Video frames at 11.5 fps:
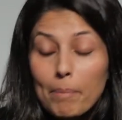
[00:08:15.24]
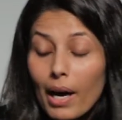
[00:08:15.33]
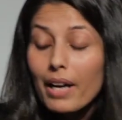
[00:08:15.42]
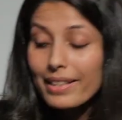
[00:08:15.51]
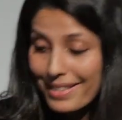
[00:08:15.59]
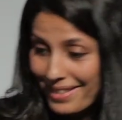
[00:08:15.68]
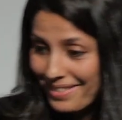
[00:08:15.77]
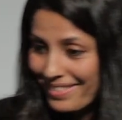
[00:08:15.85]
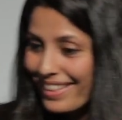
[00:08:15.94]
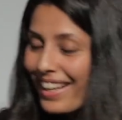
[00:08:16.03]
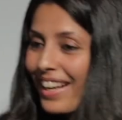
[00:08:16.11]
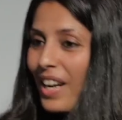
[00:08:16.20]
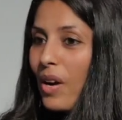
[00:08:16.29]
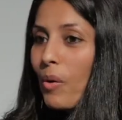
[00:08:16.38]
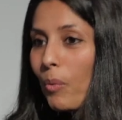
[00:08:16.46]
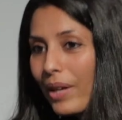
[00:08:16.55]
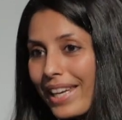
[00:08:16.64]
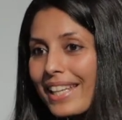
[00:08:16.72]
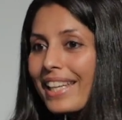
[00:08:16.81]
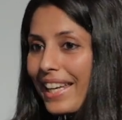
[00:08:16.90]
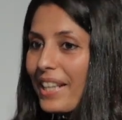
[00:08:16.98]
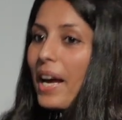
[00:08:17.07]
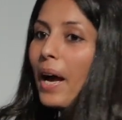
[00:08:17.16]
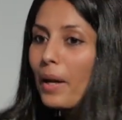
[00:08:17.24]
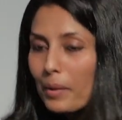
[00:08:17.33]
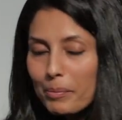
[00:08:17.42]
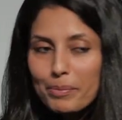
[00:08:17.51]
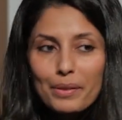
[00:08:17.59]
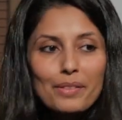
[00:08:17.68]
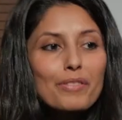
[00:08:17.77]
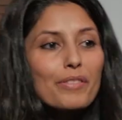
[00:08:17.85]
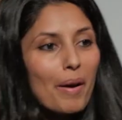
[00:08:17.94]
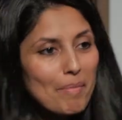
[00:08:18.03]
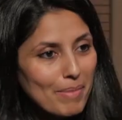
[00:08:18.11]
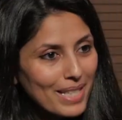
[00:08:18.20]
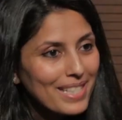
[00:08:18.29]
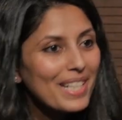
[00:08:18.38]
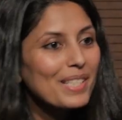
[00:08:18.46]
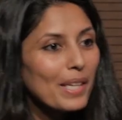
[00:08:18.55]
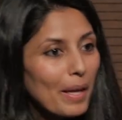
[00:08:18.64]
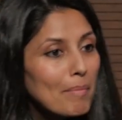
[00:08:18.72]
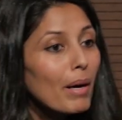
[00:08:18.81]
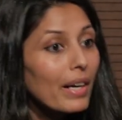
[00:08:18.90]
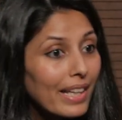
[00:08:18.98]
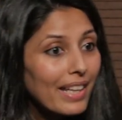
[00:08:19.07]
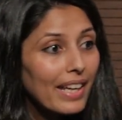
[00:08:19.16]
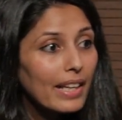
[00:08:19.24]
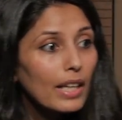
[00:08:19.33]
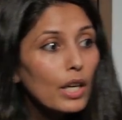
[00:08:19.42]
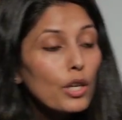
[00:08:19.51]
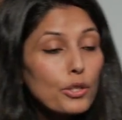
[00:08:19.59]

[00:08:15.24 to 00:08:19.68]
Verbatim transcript: but we need help from business and marketing